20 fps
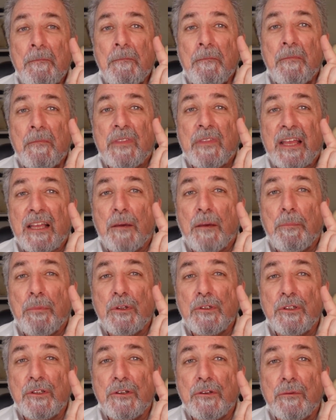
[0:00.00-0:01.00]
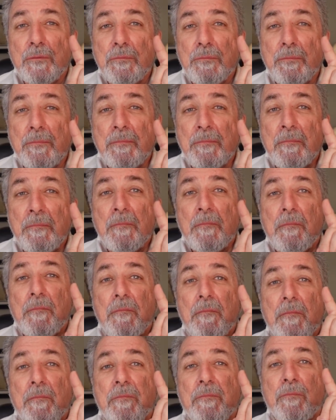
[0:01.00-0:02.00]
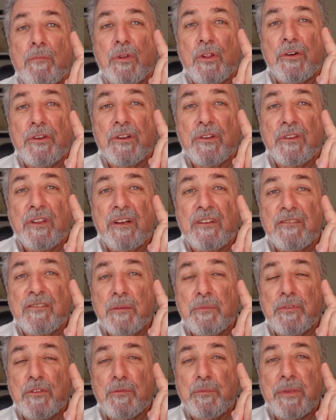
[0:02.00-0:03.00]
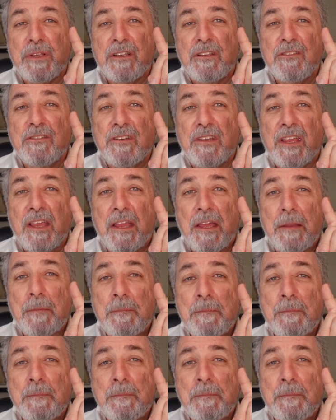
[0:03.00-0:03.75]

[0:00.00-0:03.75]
like a balloon, blow your lungs up as big as you can.